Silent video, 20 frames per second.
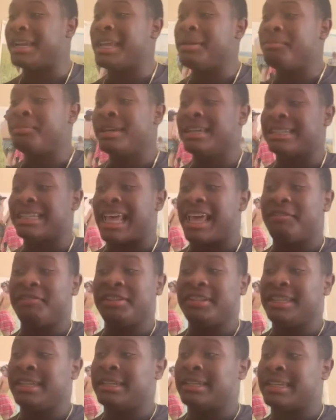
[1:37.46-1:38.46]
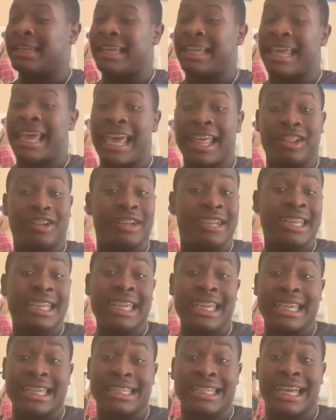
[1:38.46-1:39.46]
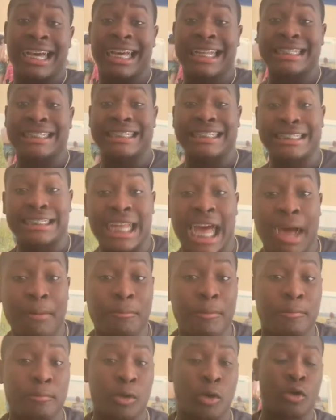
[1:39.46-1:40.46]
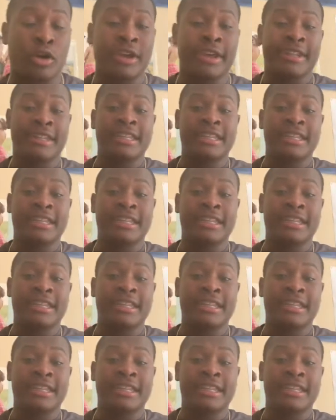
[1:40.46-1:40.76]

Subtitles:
he puts everything together, he is unstoppable.